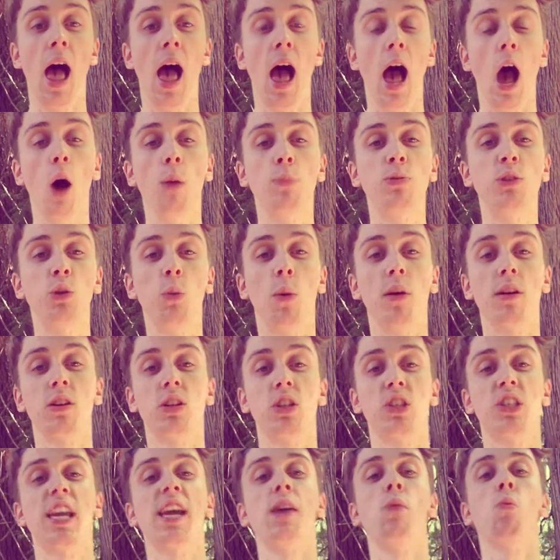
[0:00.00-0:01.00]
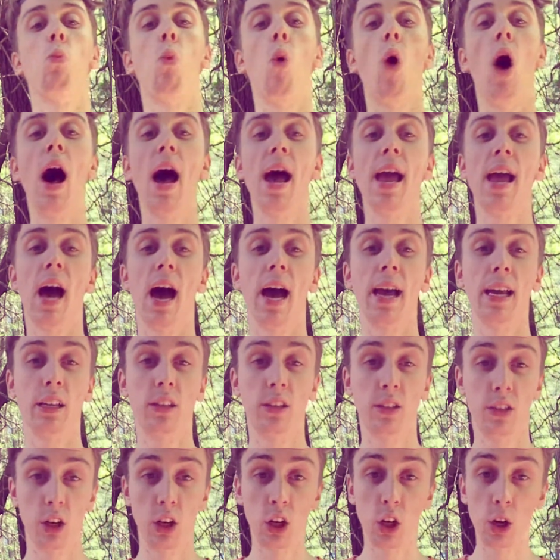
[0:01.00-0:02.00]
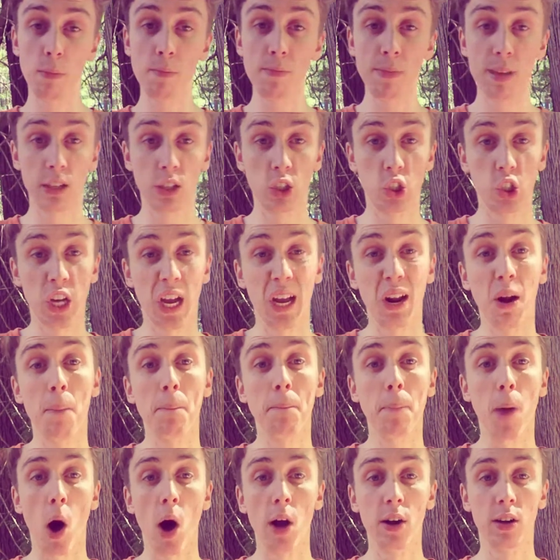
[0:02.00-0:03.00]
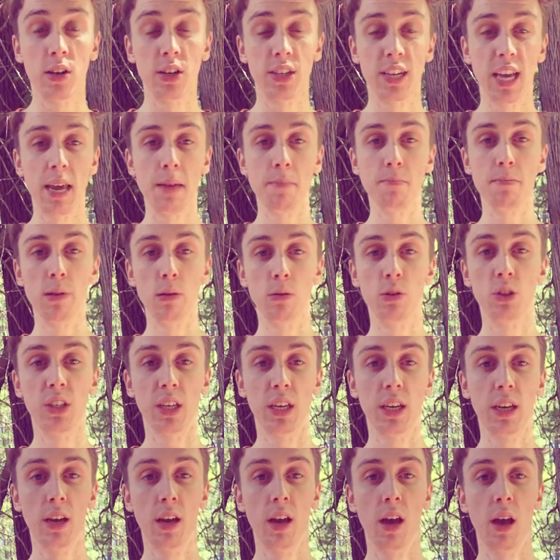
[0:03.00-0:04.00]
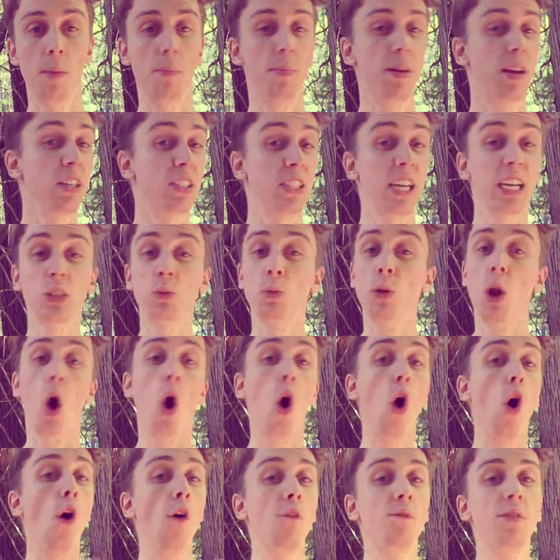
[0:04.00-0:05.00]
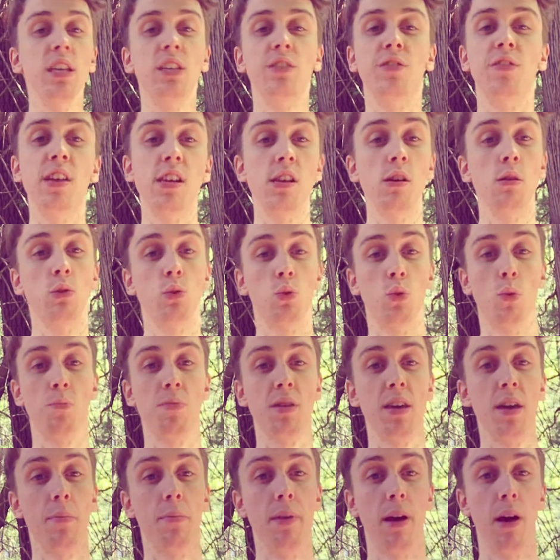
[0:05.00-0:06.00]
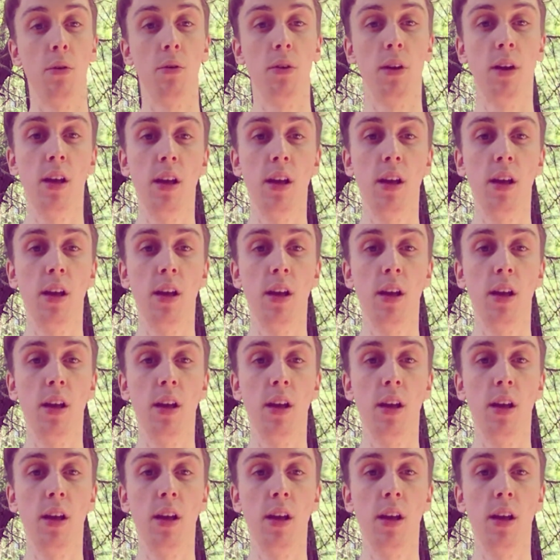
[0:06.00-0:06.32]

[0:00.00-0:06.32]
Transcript: helps you understand why I term this channel modern day musing, because that's what all these videos will be about.